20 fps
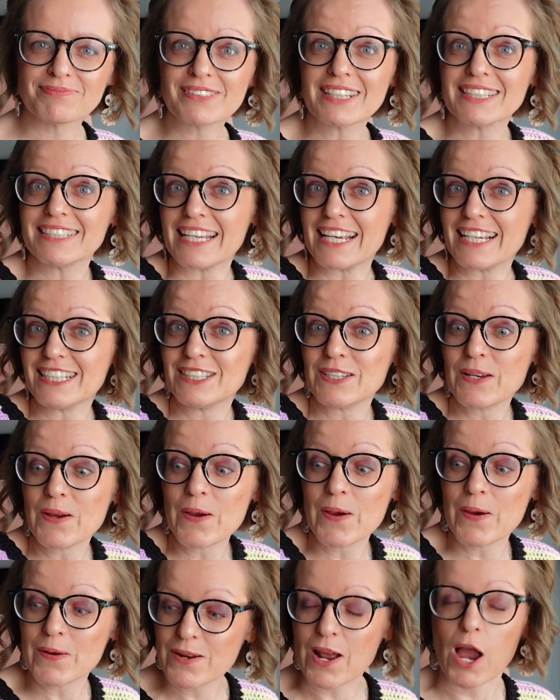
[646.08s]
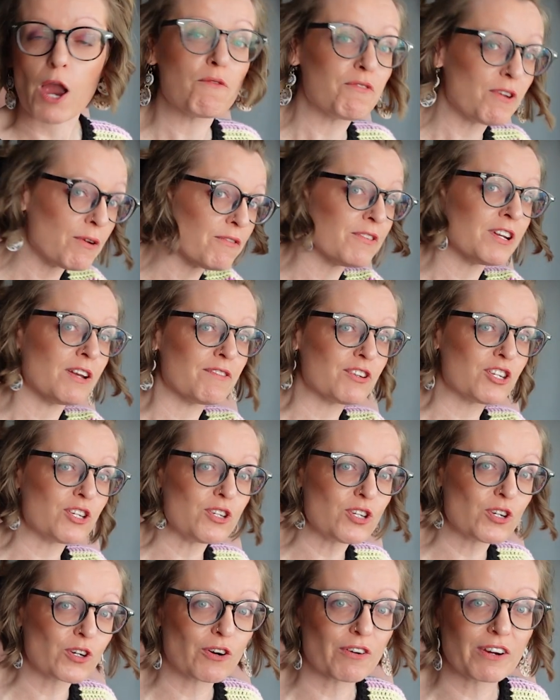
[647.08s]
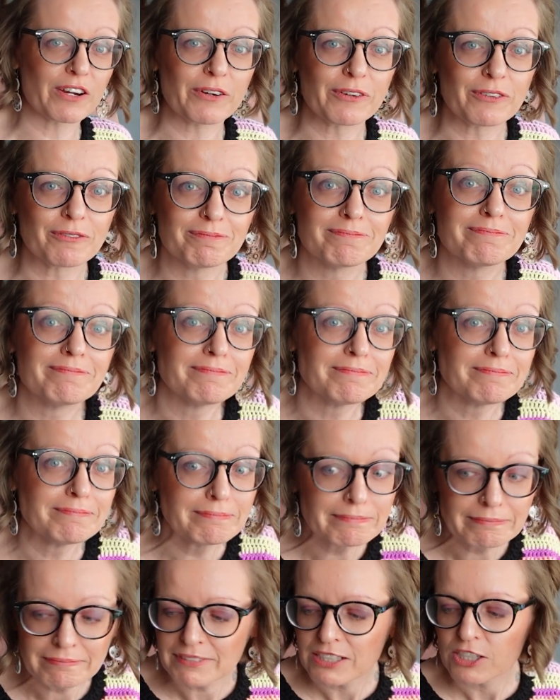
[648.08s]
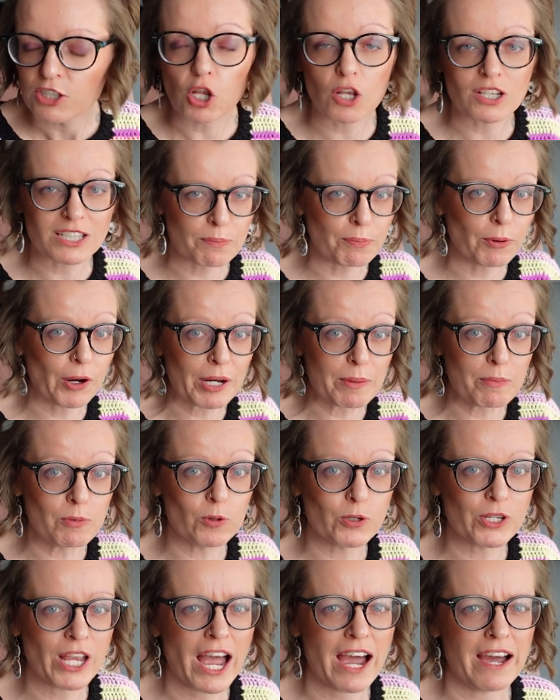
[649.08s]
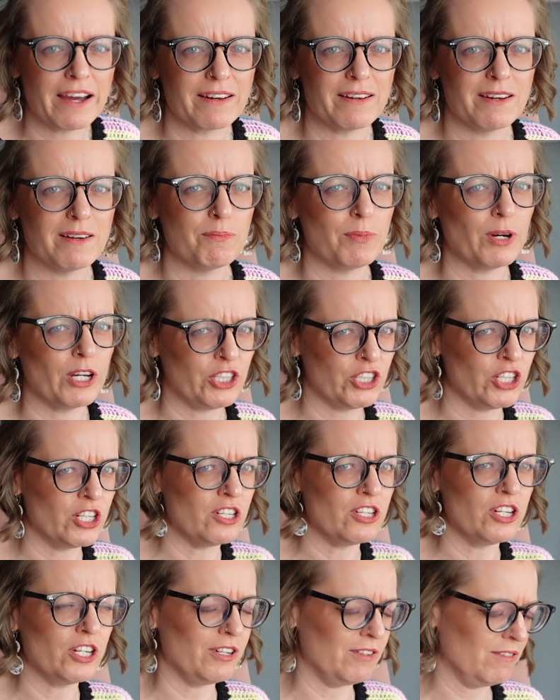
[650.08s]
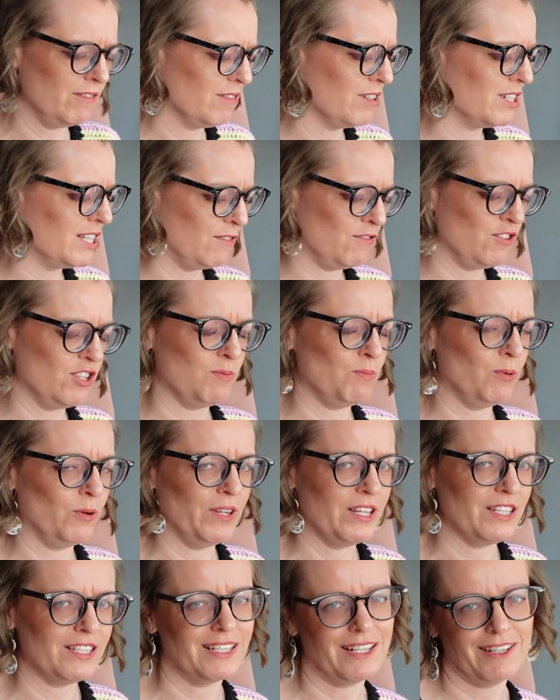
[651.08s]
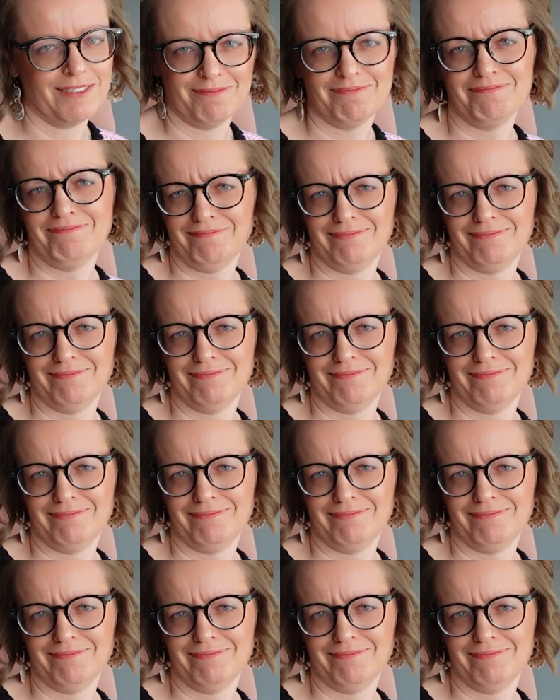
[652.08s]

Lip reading: see you soon, hopefully with another tutorial. Not as I buy any more yarn, but I shouldn't do because I've just bought this up.